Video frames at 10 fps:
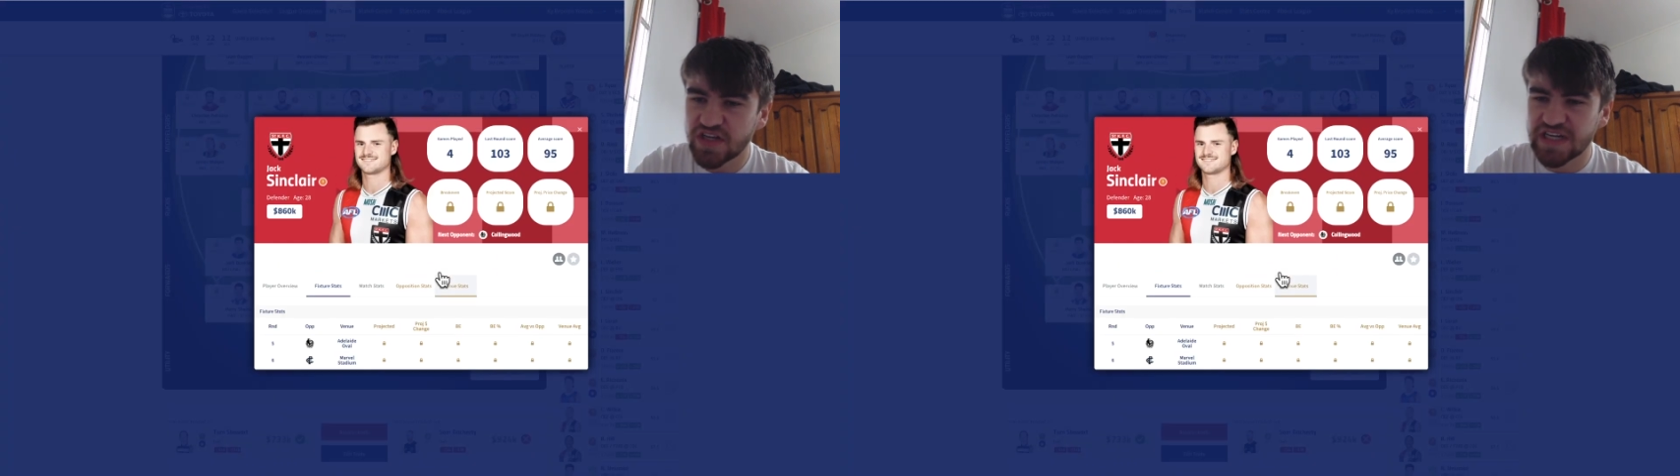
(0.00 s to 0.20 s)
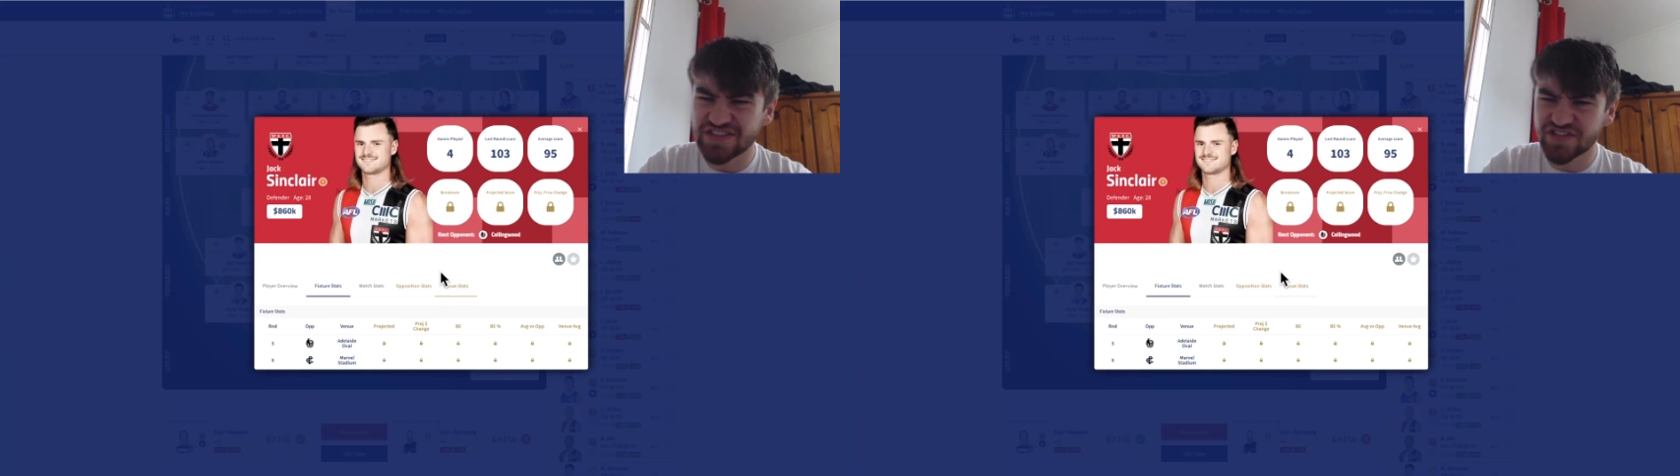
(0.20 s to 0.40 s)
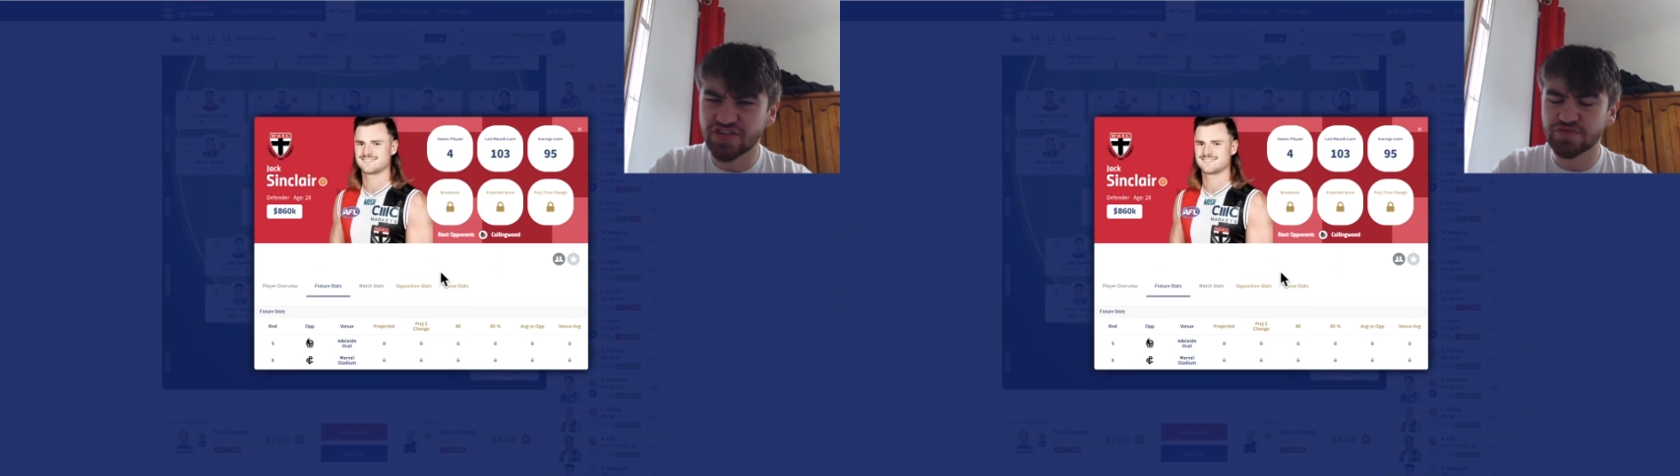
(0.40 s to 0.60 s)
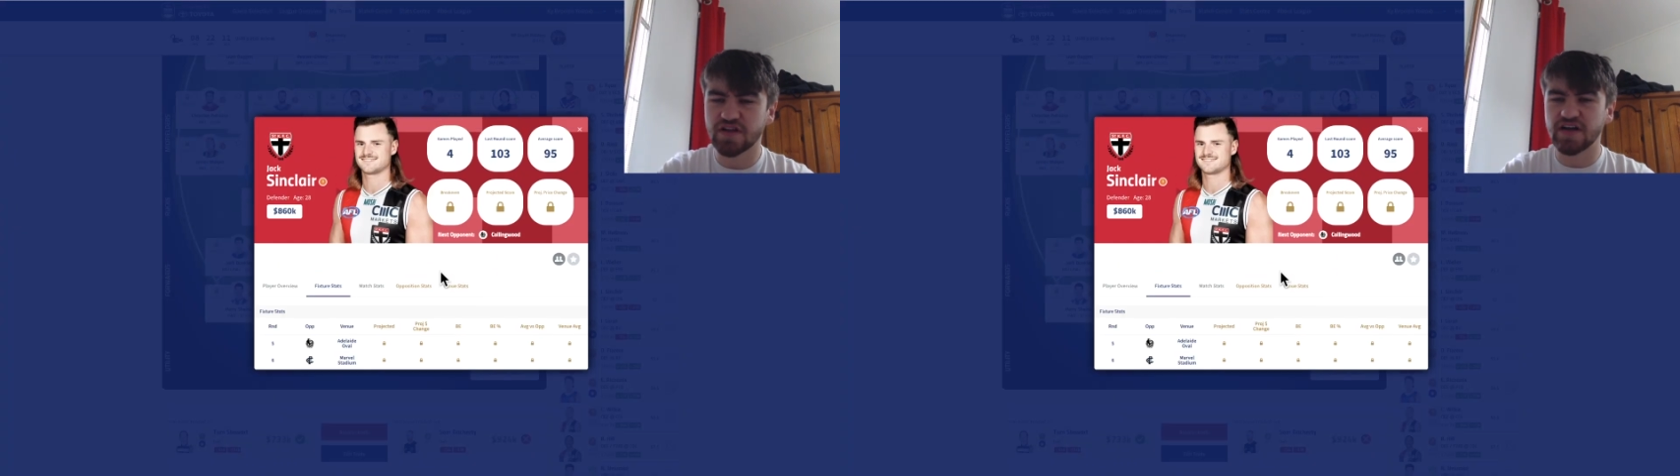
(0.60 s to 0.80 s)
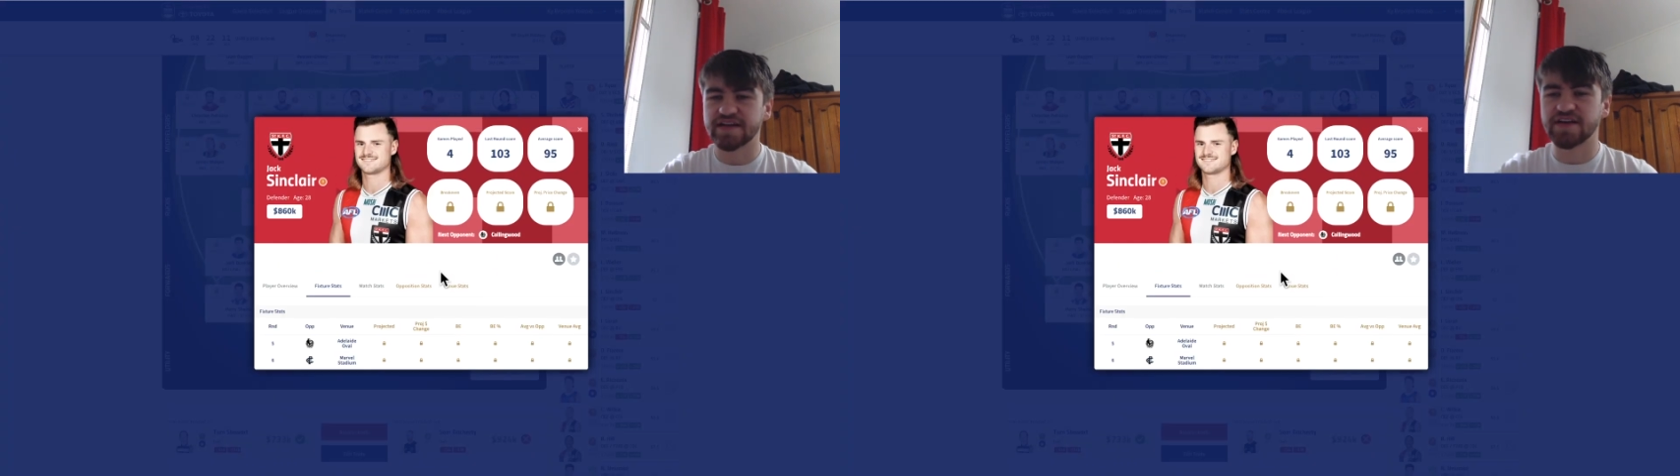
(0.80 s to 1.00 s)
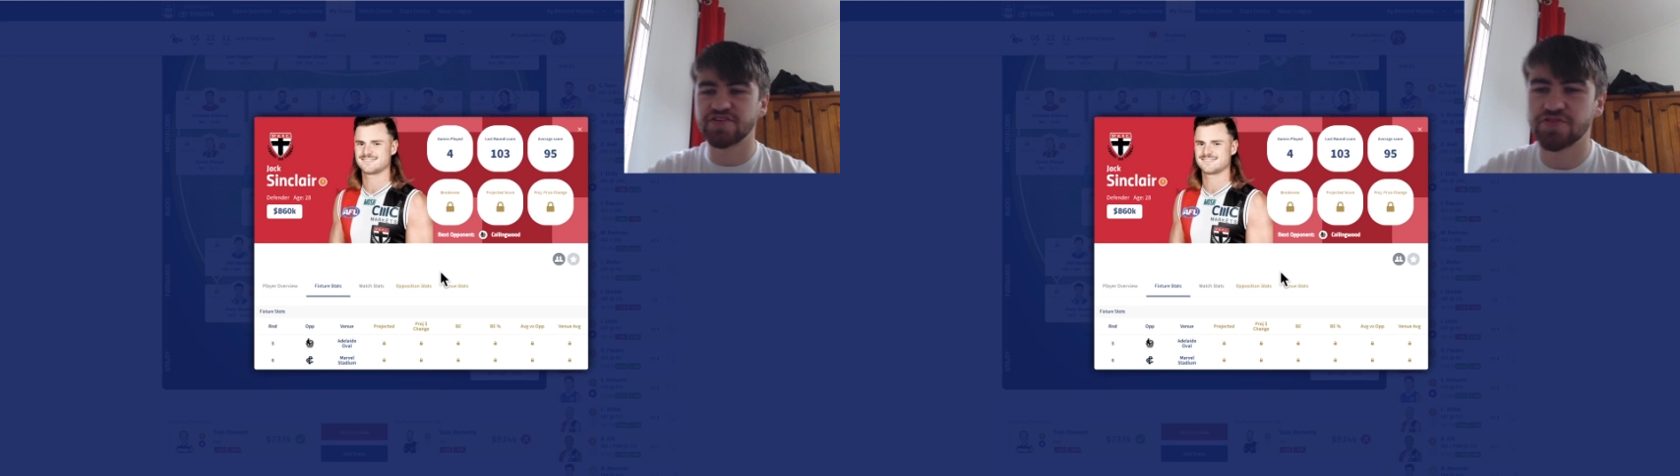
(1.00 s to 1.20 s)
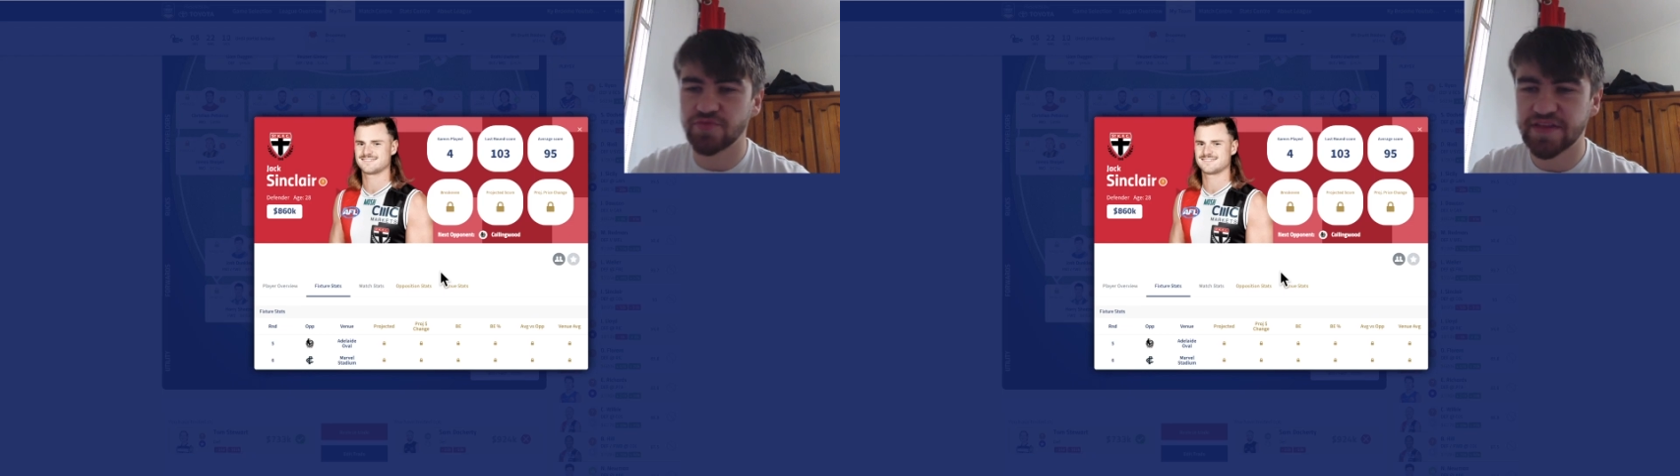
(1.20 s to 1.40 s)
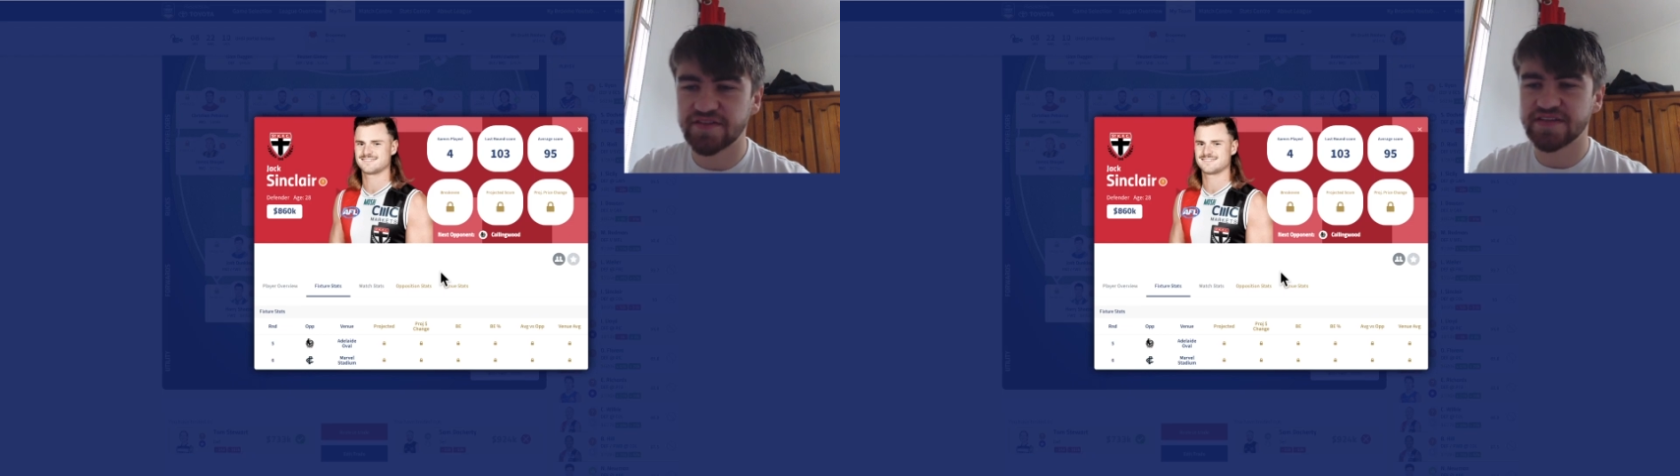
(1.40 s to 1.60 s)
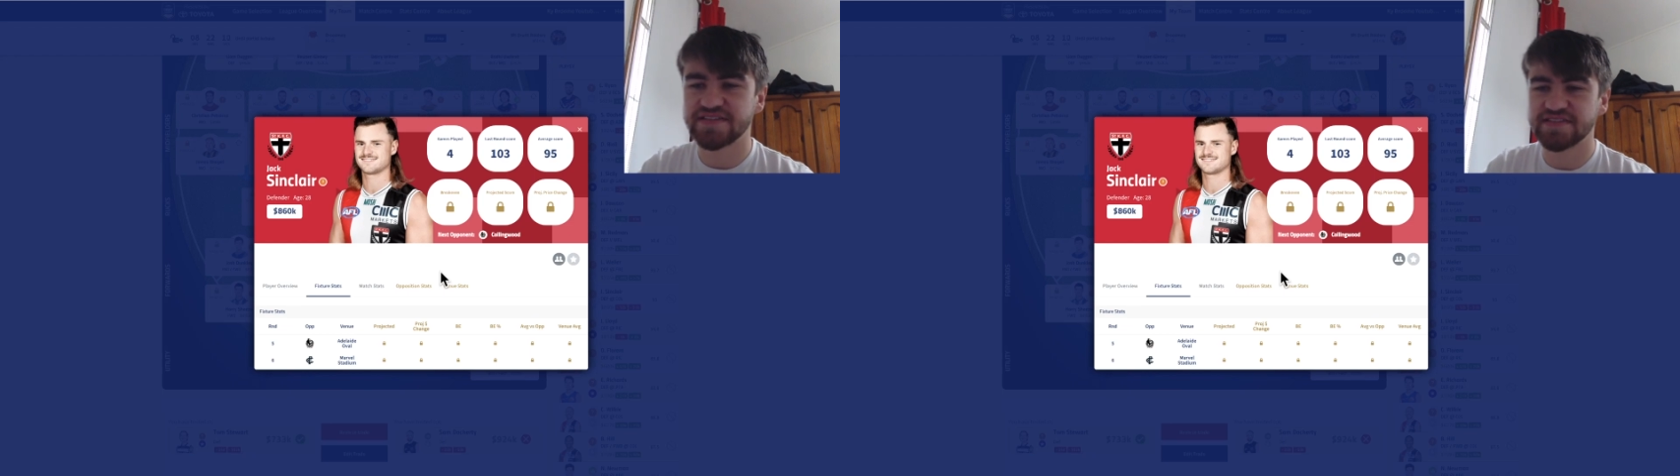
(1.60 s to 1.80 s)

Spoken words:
just don't like, I don't know whether this